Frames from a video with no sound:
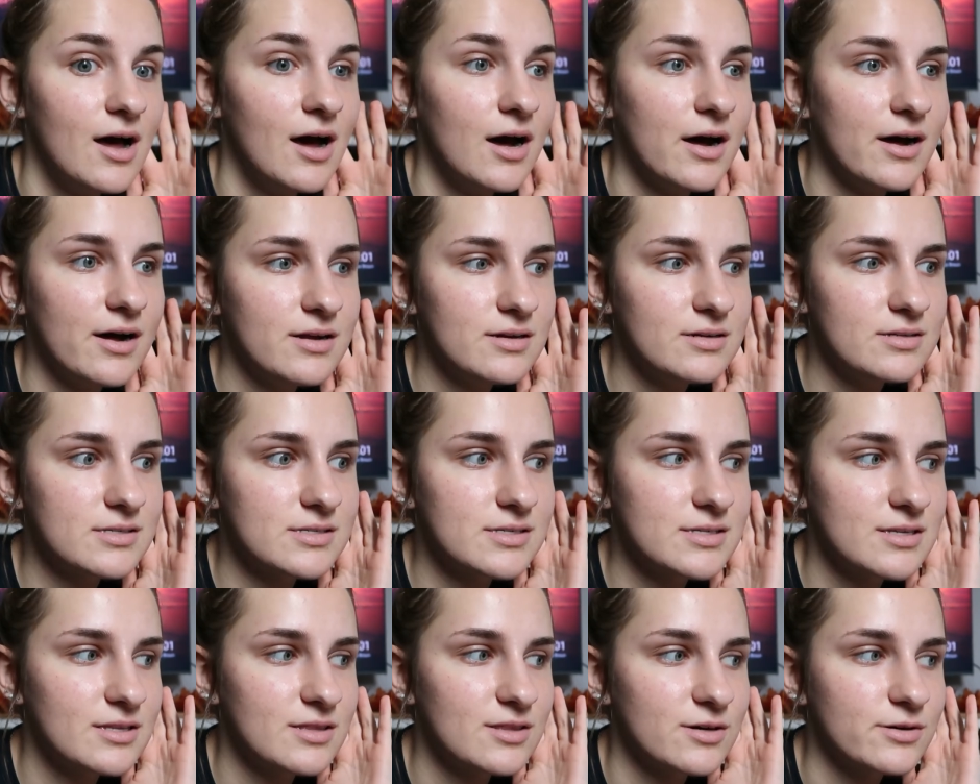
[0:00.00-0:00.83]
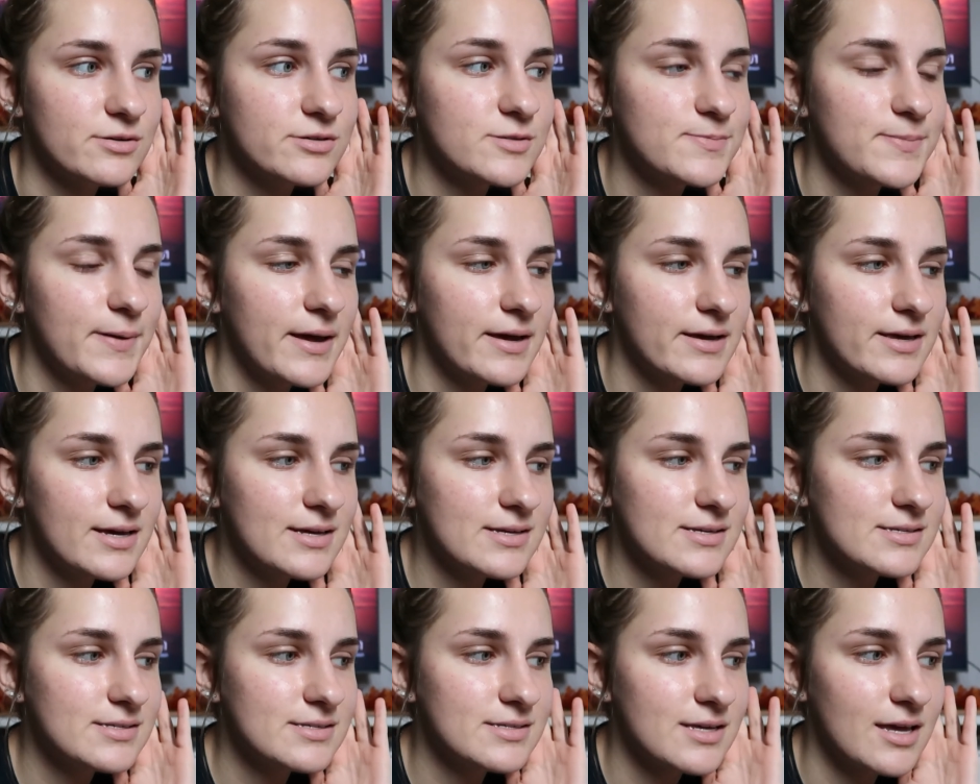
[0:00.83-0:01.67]
Honestly, those
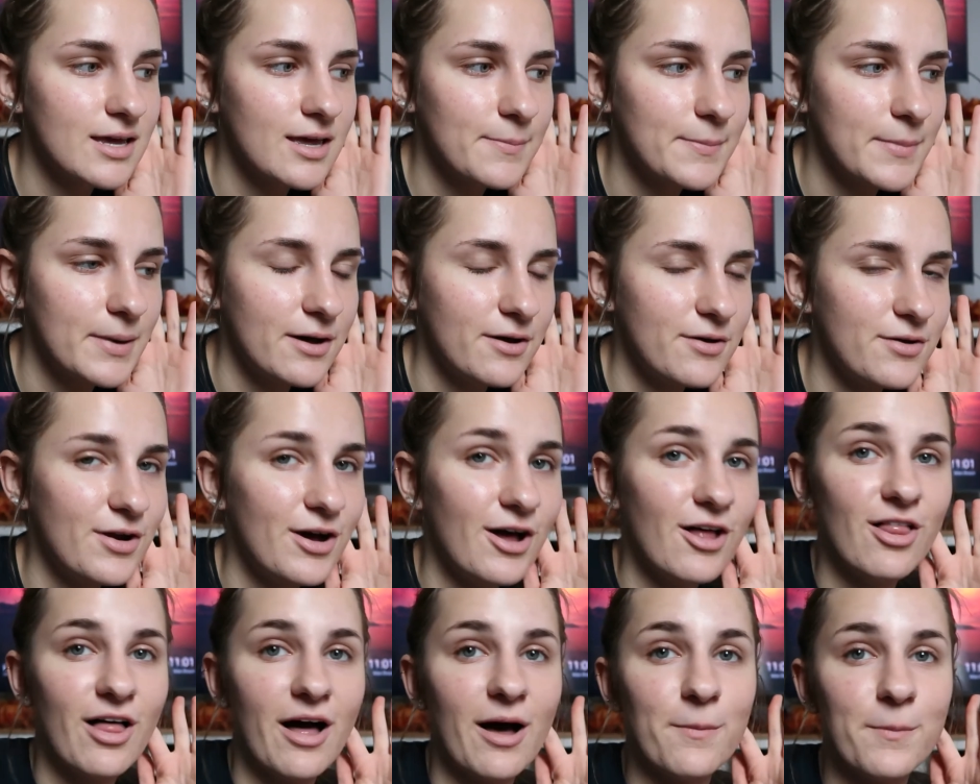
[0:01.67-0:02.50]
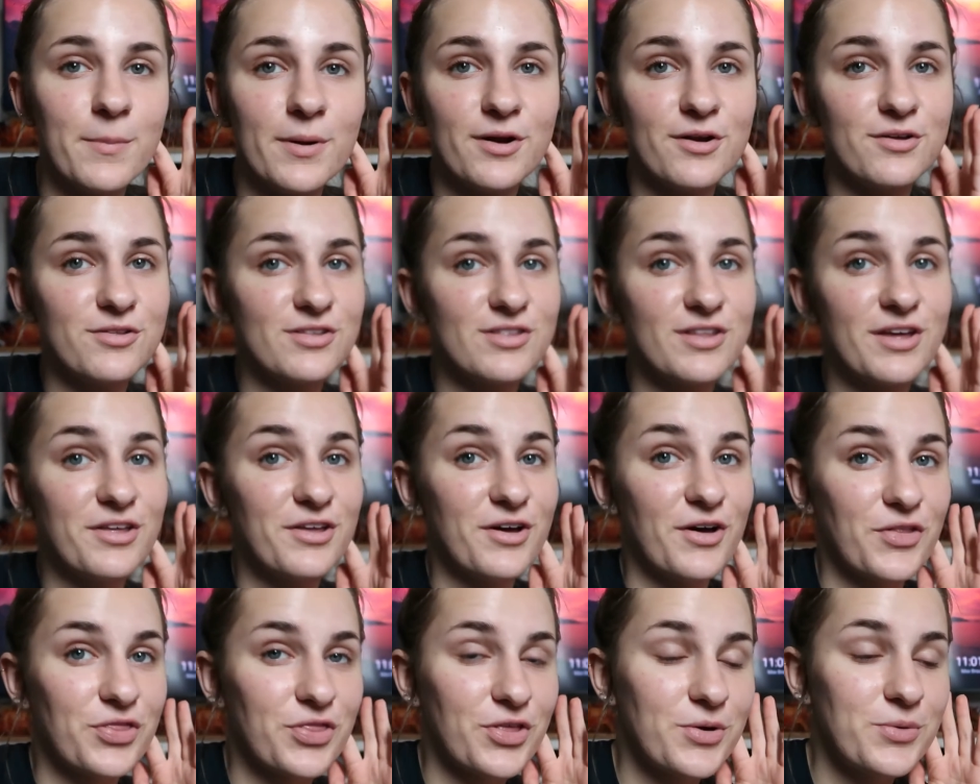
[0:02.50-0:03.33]
pancakes came out a lot better than I
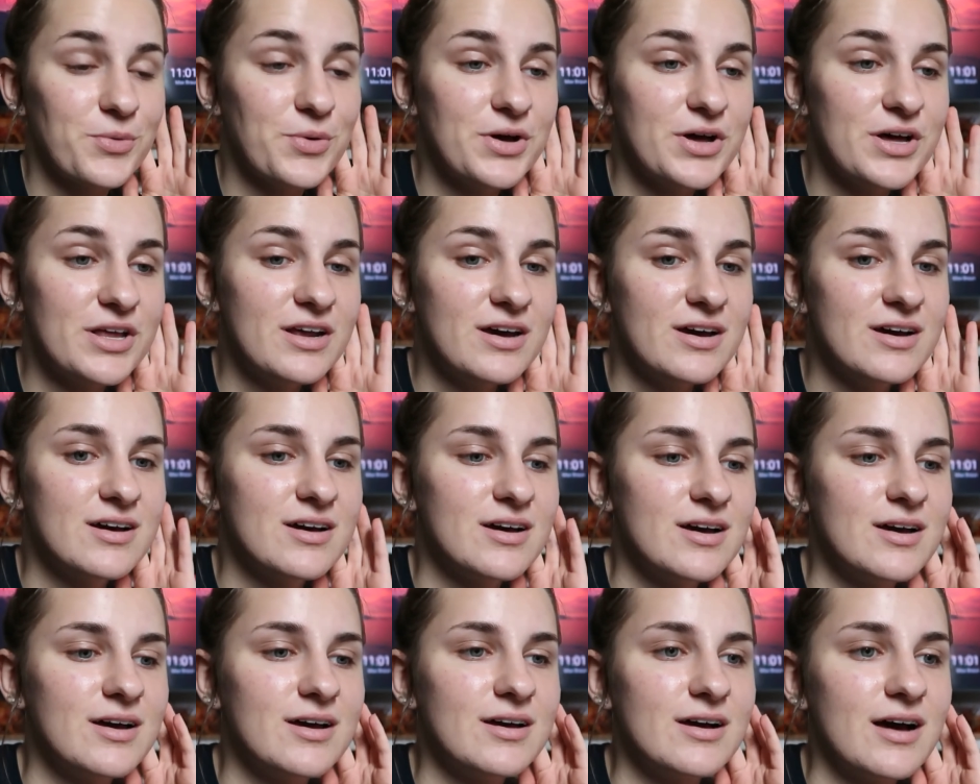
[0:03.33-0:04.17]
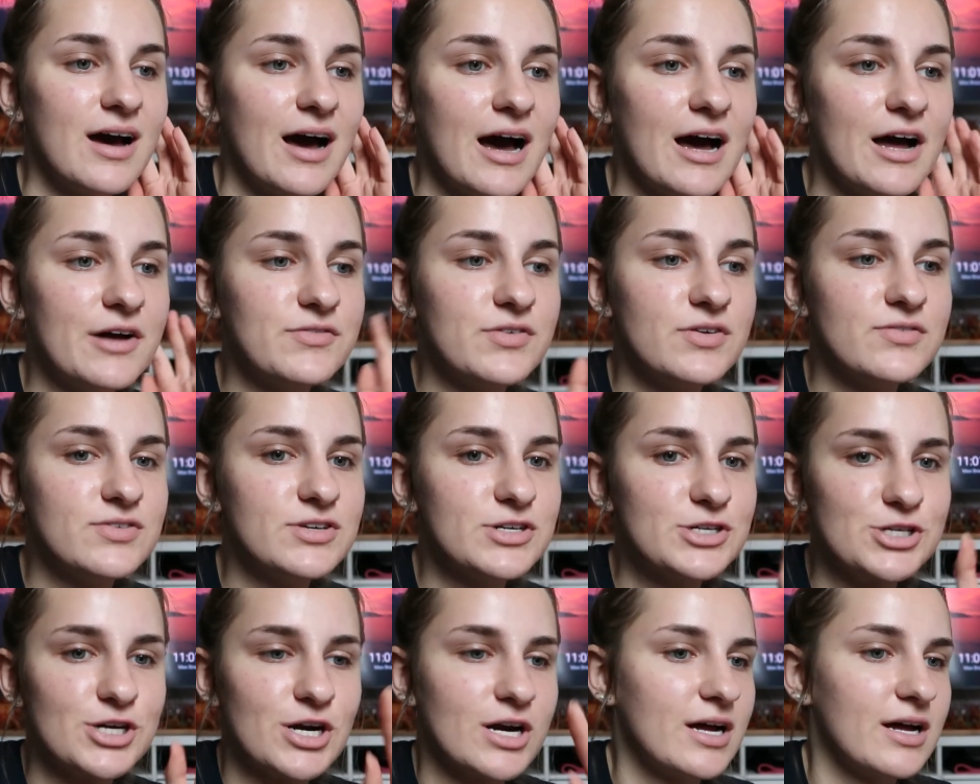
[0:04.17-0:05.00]
thought they would. I've never
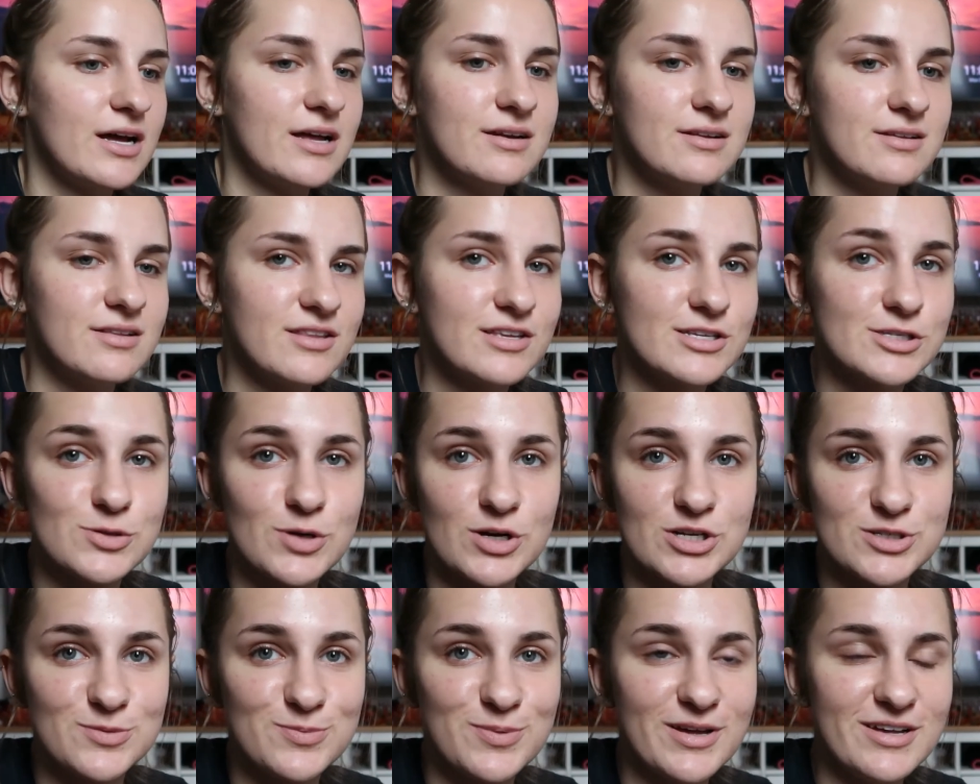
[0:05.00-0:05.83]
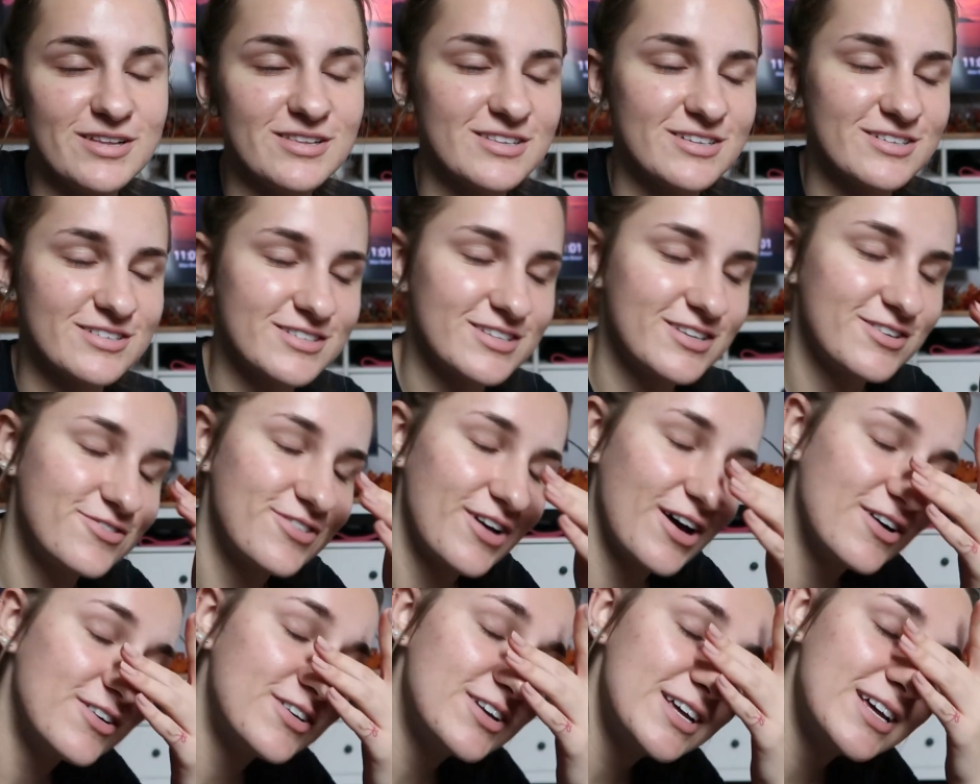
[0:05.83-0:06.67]
tried this recipe. I literally
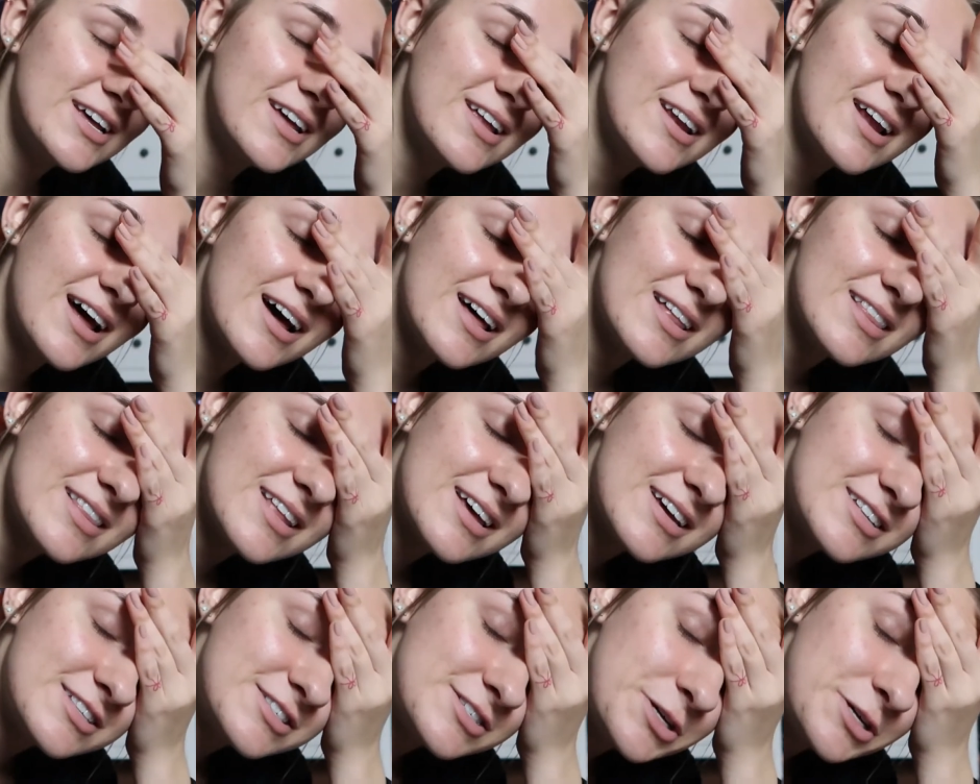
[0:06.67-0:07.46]
found it at like